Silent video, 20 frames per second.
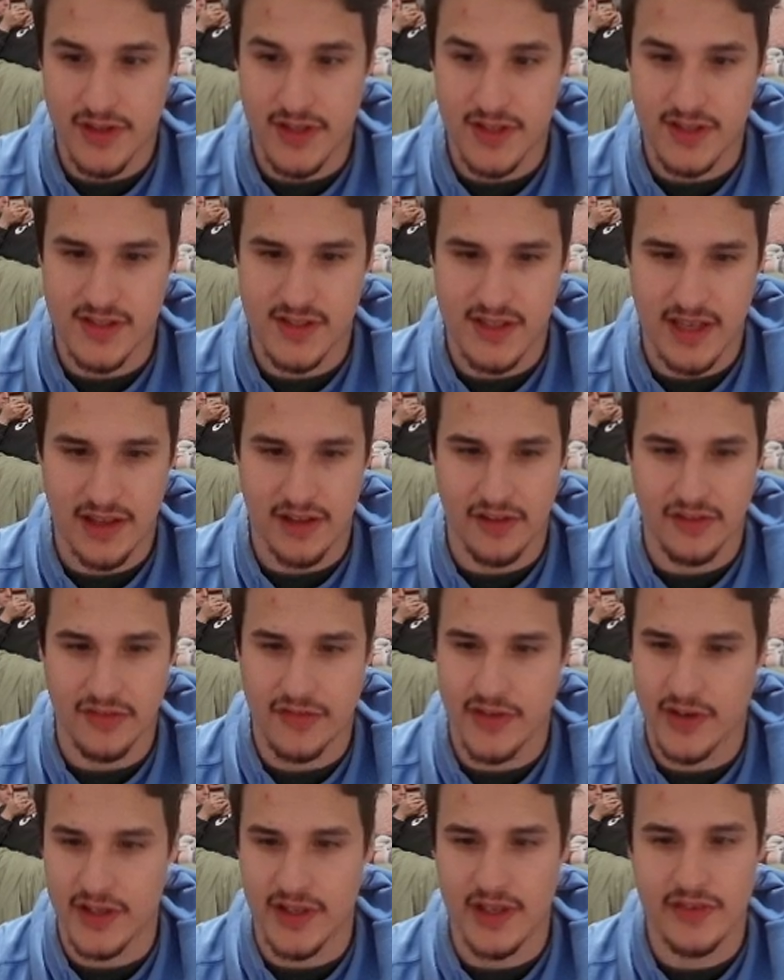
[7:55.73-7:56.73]
scales
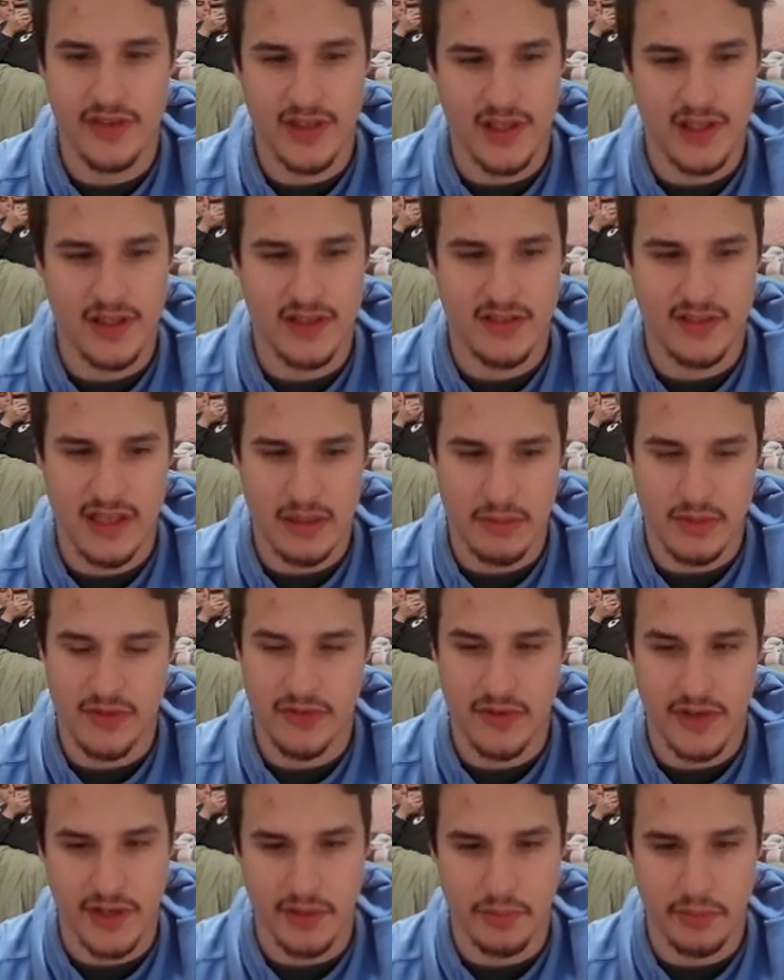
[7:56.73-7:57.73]
very differently in this game. It's
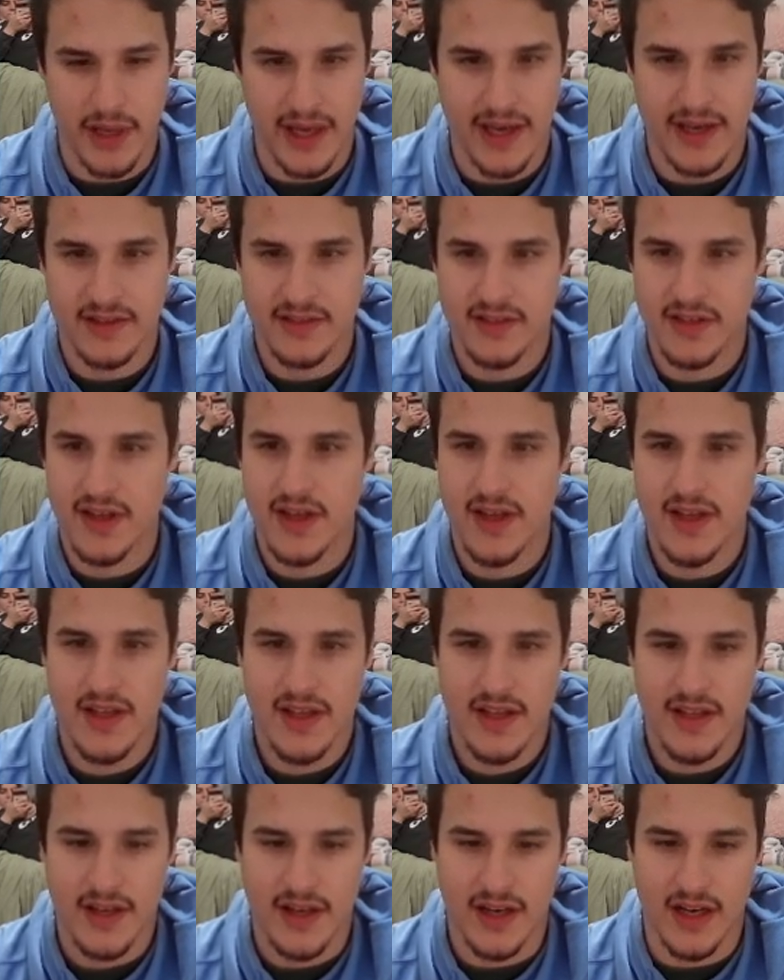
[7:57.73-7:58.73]
very compact.
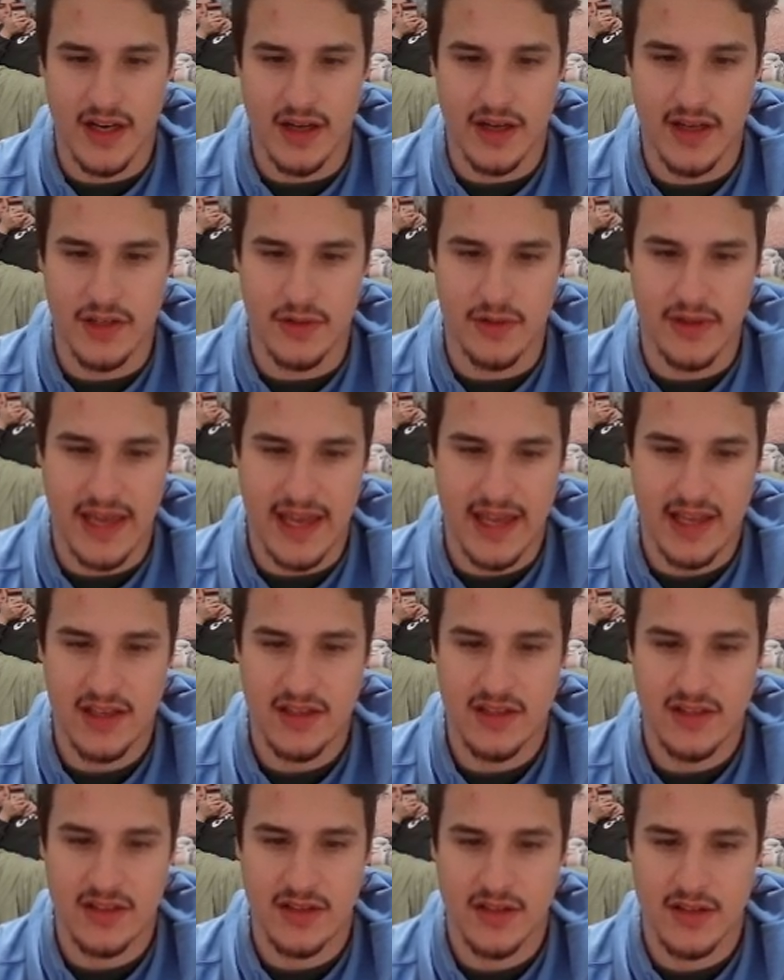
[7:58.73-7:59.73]
And you gain